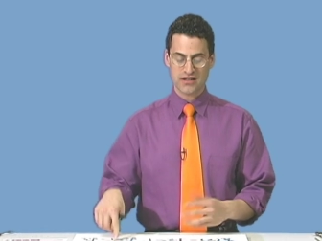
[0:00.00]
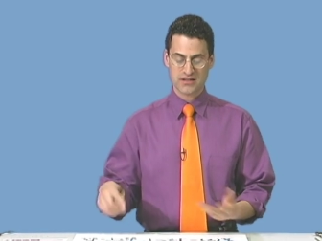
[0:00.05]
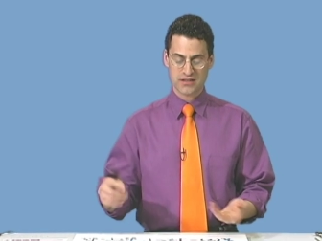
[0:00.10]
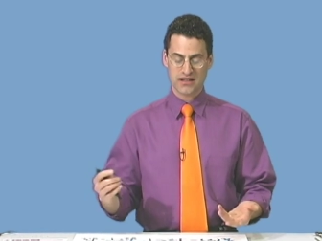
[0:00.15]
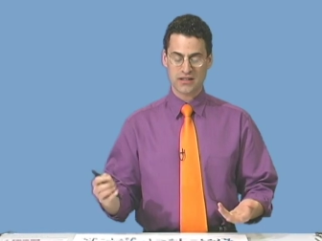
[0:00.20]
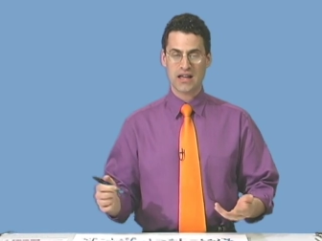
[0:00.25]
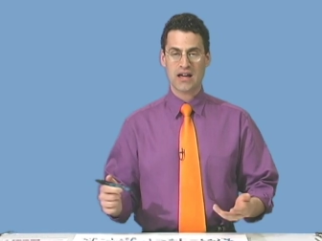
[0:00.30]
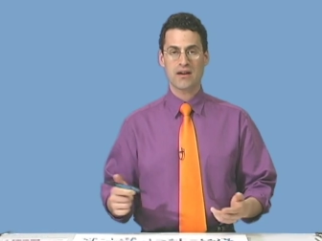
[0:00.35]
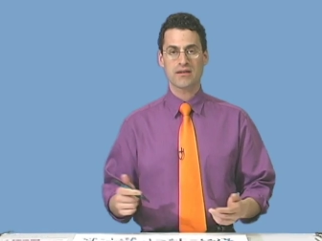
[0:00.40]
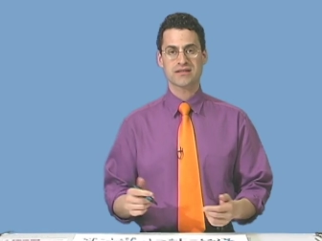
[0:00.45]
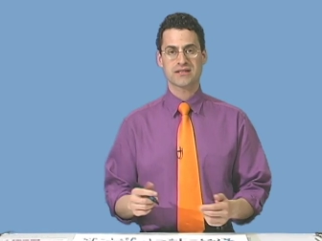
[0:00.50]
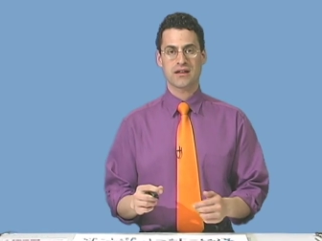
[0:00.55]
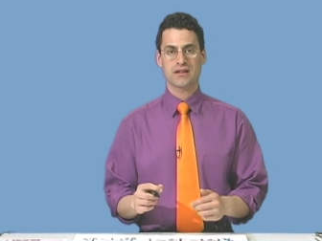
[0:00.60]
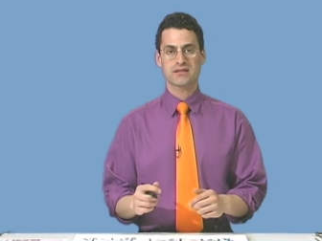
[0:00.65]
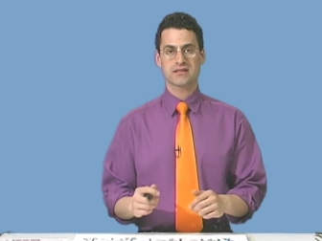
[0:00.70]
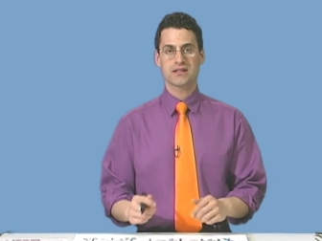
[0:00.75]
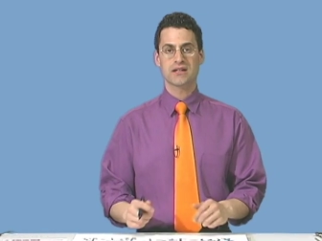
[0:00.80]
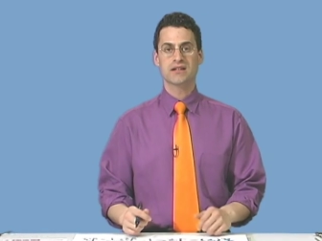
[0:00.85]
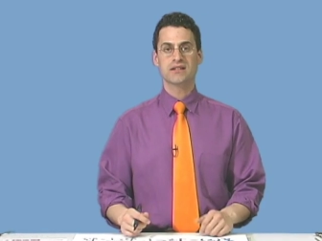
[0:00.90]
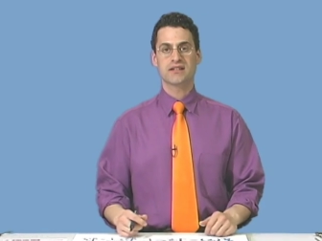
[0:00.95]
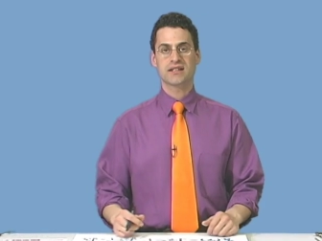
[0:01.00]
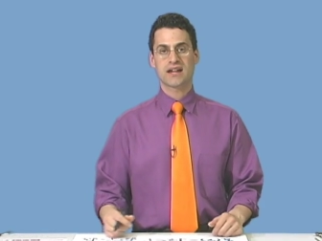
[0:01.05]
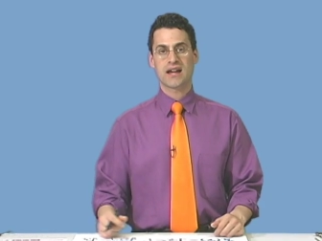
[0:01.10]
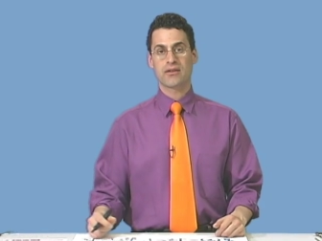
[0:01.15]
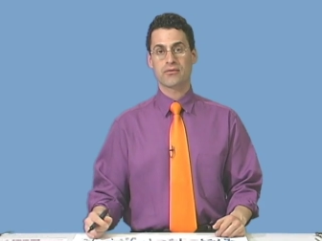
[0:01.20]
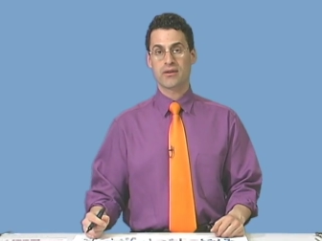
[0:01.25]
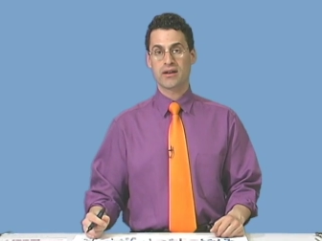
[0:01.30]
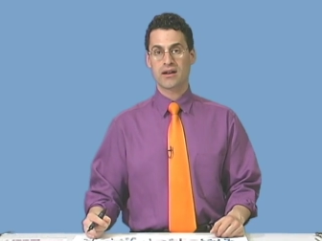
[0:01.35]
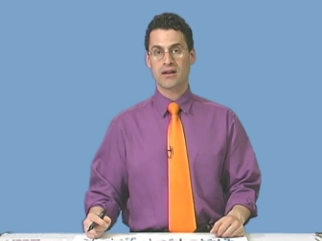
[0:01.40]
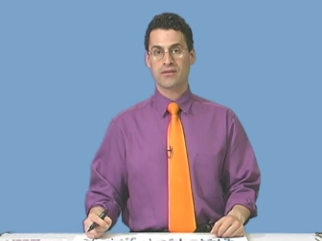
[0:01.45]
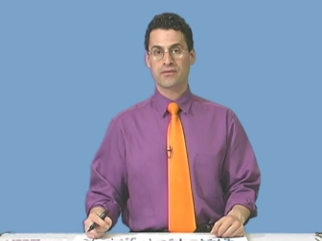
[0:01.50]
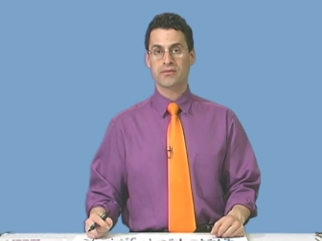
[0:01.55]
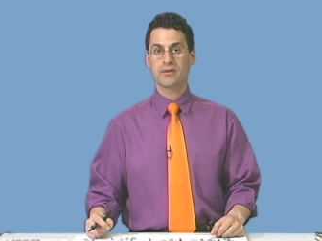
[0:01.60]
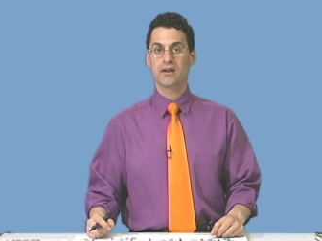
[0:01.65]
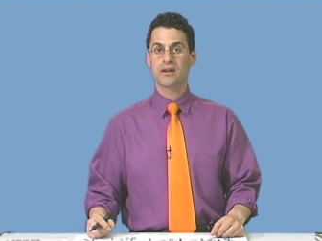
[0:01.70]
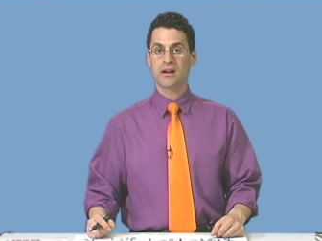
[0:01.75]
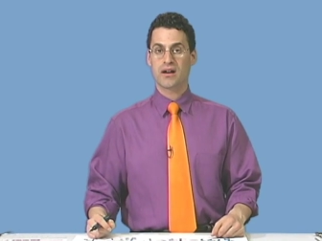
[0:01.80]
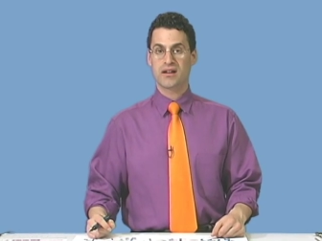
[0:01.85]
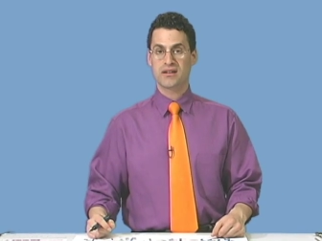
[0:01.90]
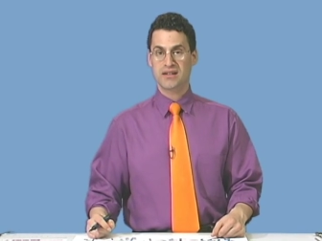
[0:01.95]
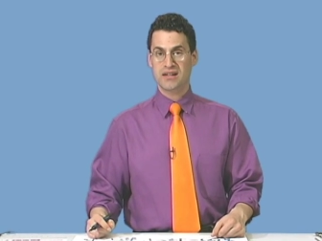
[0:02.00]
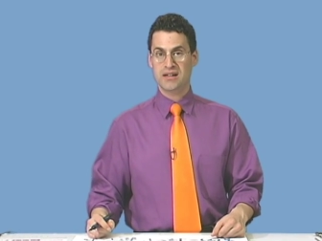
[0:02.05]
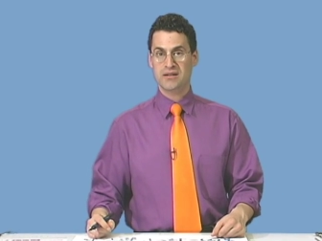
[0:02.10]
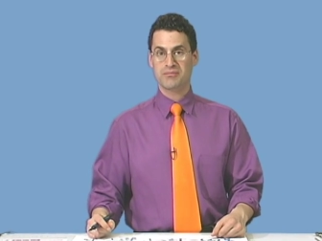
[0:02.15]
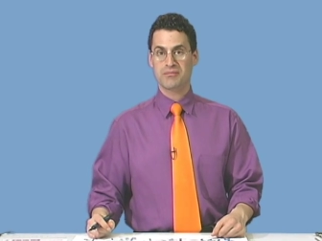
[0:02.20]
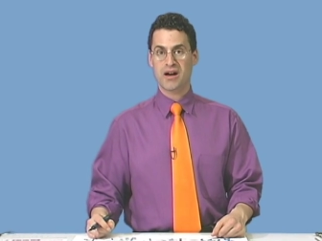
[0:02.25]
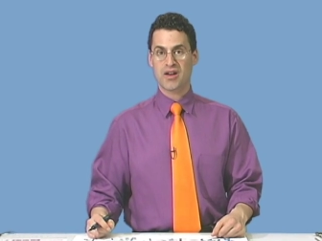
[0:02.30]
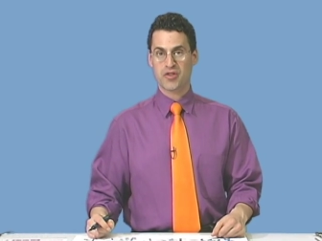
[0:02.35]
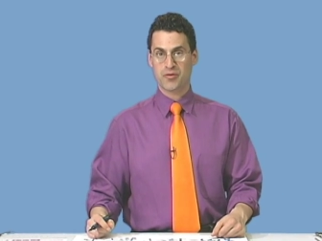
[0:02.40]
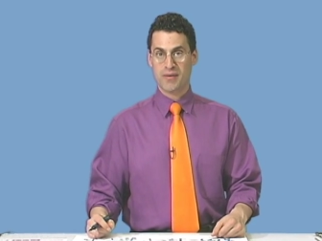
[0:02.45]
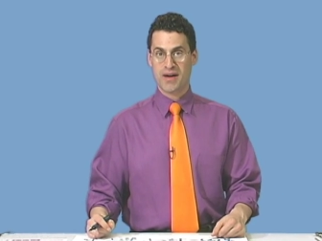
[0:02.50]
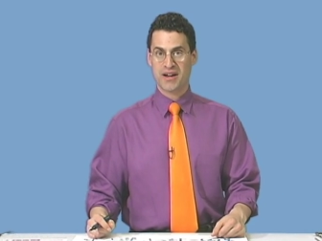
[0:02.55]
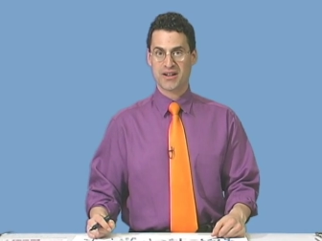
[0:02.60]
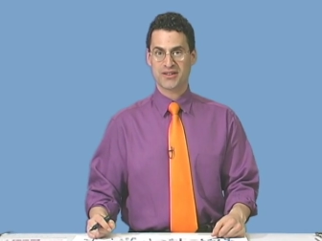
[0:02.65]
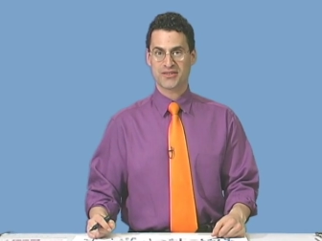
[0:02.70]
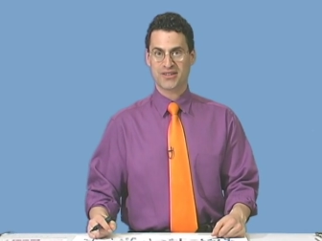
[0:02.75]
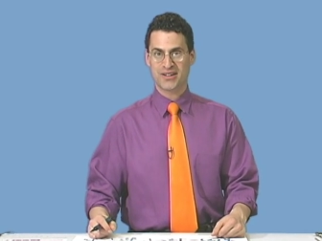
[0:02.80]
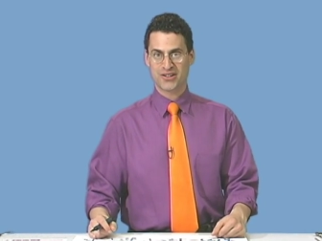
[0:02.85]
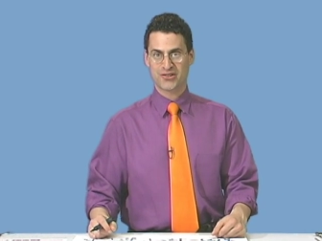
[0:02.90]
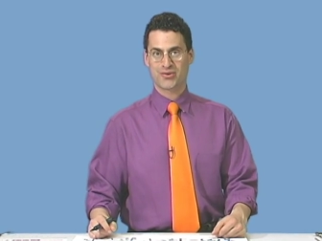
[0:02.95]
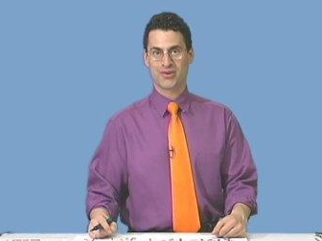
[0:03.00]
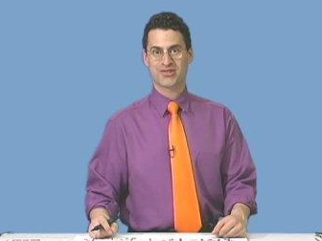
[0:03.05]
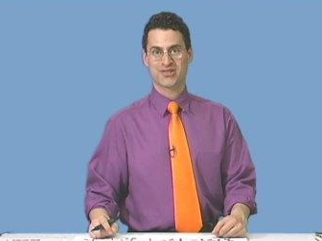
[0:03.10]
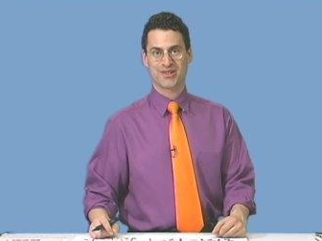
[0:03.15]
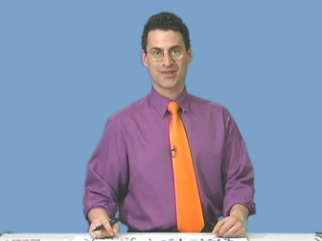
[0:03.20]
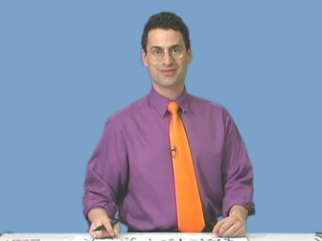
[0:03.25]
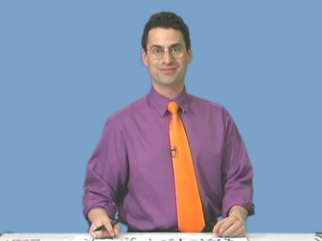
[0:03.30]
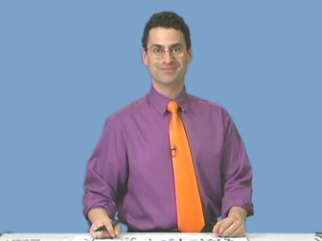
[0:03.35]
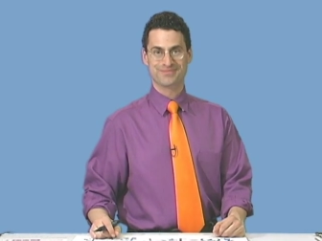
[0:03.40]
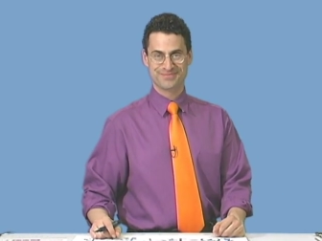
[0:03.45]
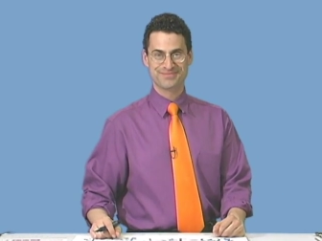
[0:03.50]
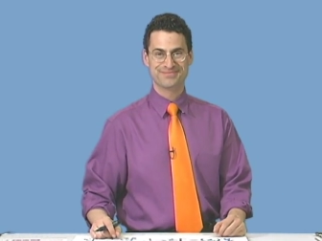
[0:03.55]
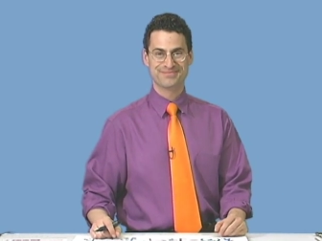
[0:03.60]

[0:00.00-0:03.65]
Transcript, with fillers: just allows us to get rid of a neat mathematical tongue twister.